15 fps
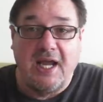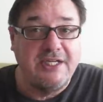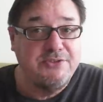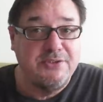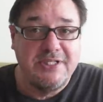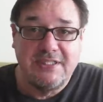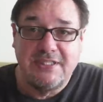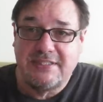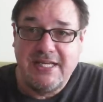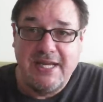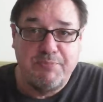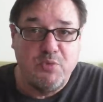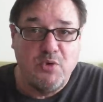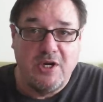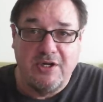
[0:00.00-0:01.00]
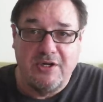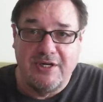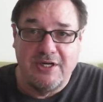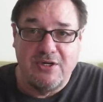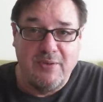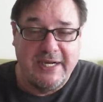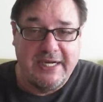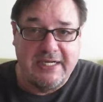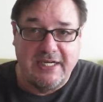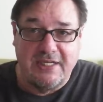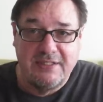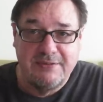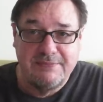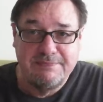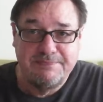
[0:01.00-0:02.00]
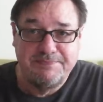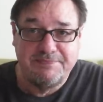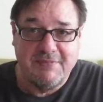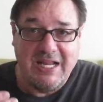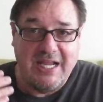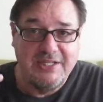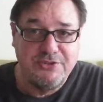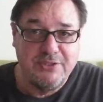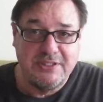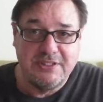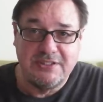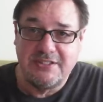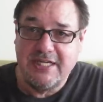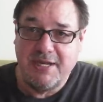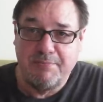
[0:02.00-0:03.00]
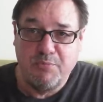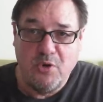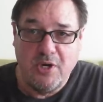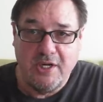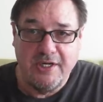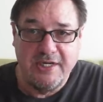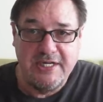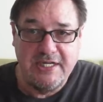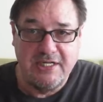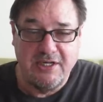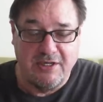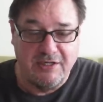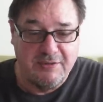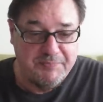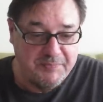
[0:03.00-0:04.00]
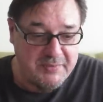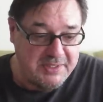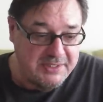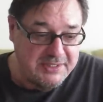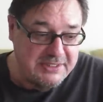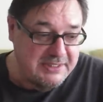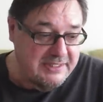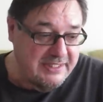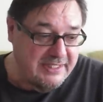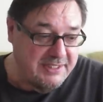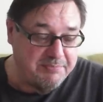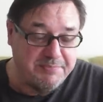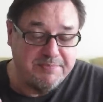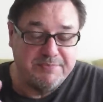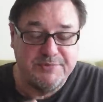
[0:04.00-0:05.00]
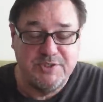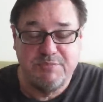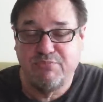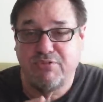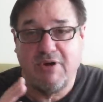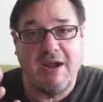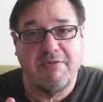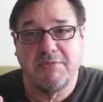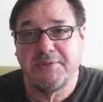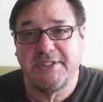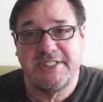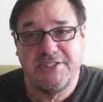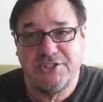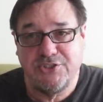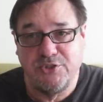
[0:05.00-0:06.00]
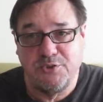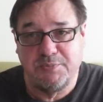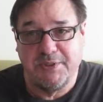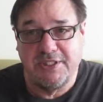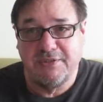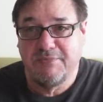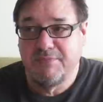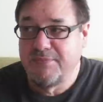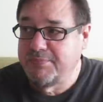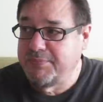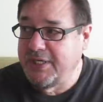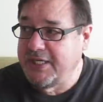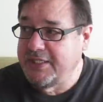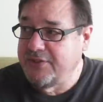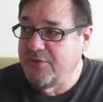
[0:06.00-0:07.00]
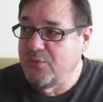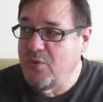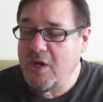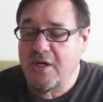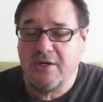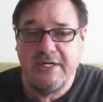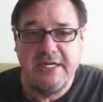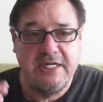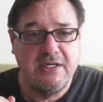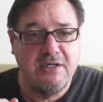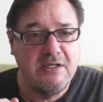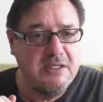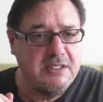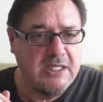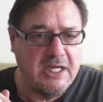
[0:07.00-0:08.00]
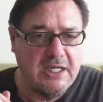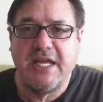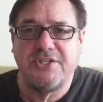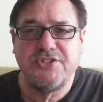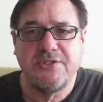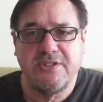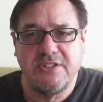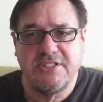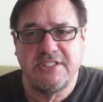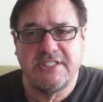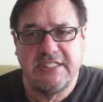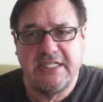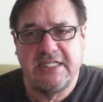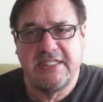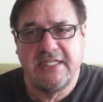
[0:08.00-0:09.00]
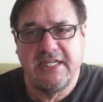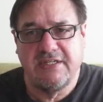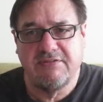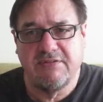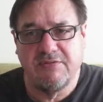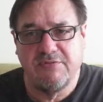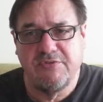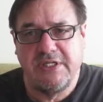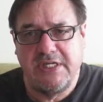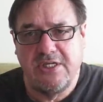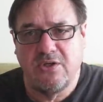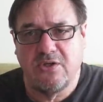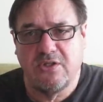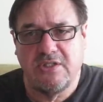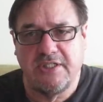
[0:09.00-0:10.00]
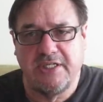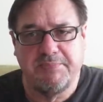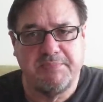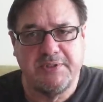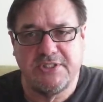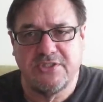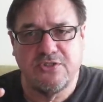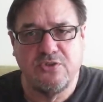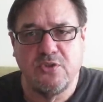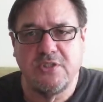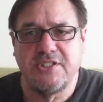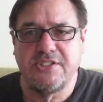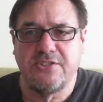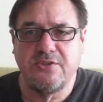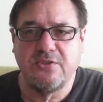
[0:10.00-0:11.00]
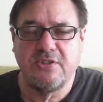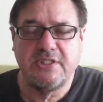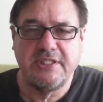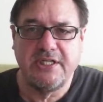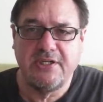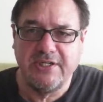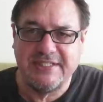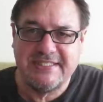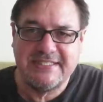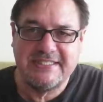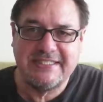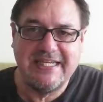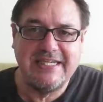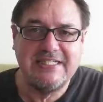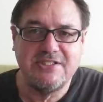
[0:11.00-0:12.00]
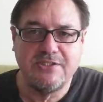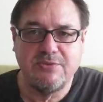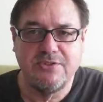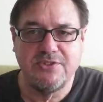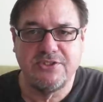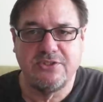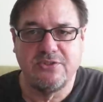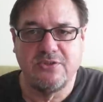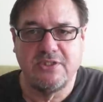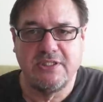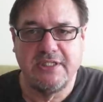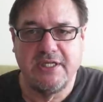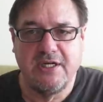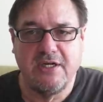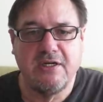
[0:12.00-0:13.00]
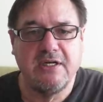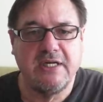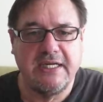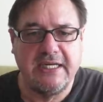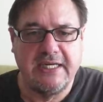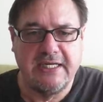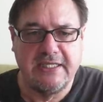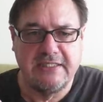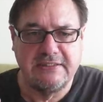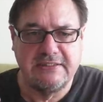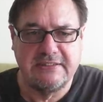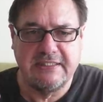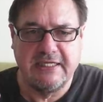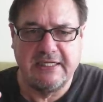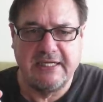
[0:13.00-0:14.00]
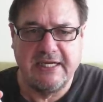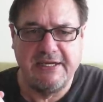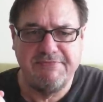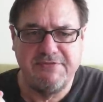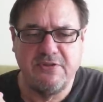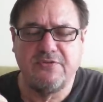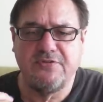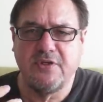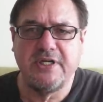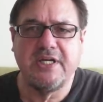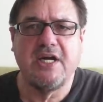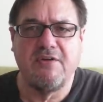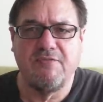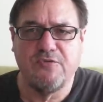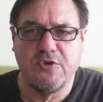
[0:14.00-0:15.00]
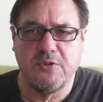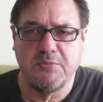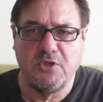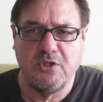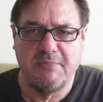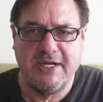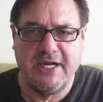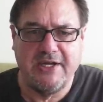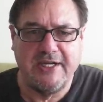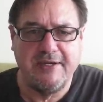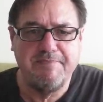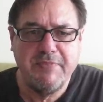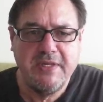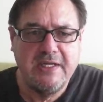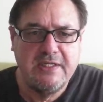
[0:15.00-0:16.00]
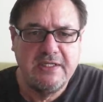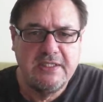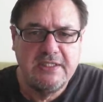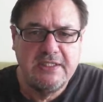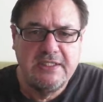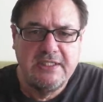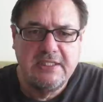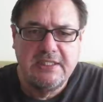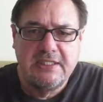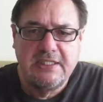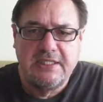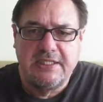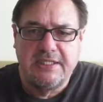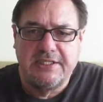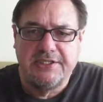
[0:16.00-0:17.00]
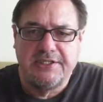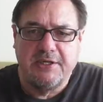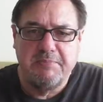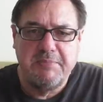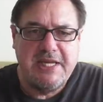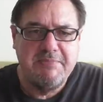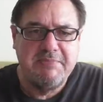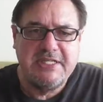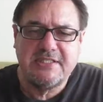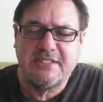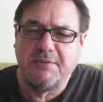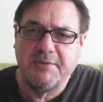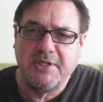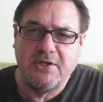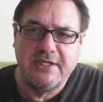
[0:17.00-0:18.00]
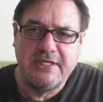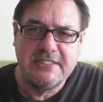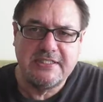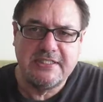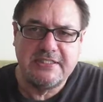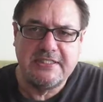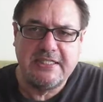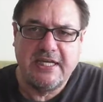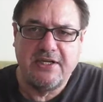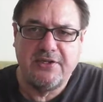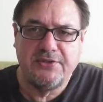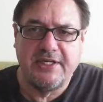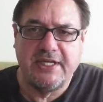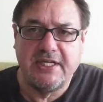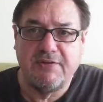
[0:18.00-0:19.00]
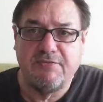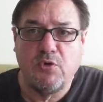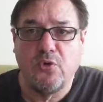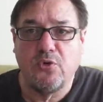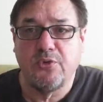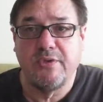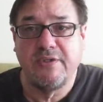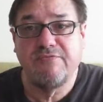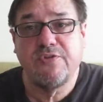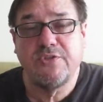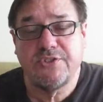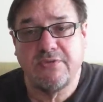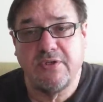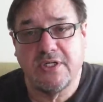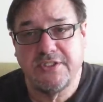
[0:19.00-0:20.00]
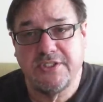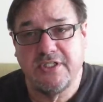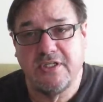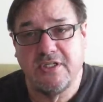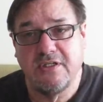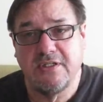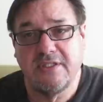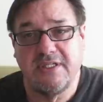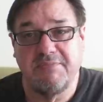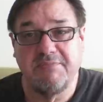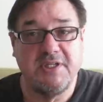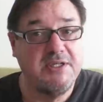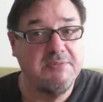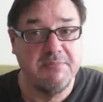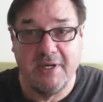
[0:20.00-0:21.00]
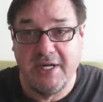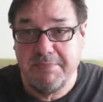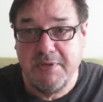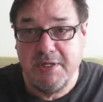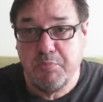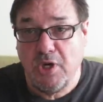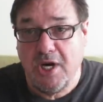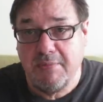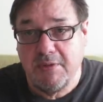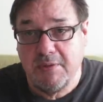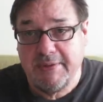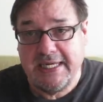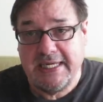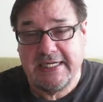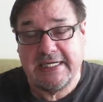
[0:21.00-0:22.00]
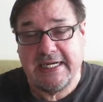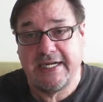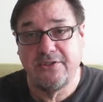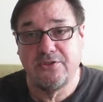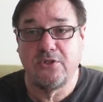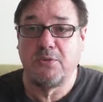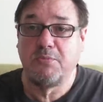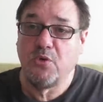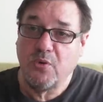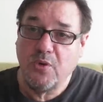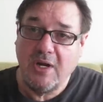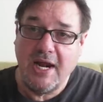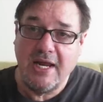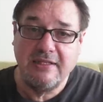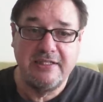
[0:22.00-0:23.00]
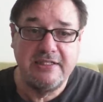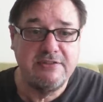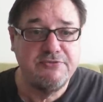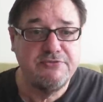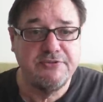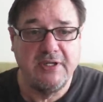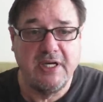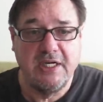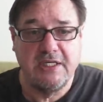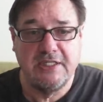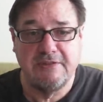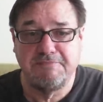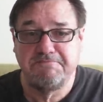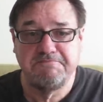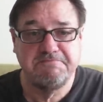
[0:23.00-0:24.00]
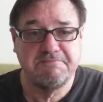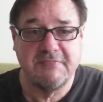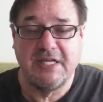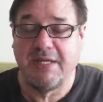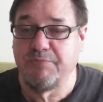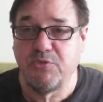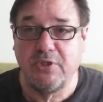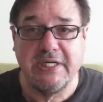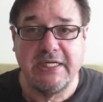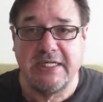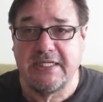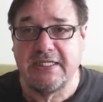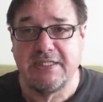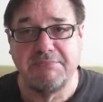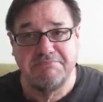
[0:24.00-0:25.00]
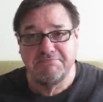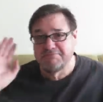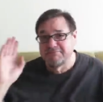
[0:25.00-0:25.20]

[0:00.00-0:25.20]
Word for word: I drink the tap water in Cuenca. I drink the tap water here it's probably stupid. But the water here, as you can see in that video clip, it's crystal clear, it stays crystal clear, and uh, I feel very comfortable about it. There may be some areas in town that have older infrastructure. It, it might be problematic, I don't know, but where I live, um, I'm drinking it,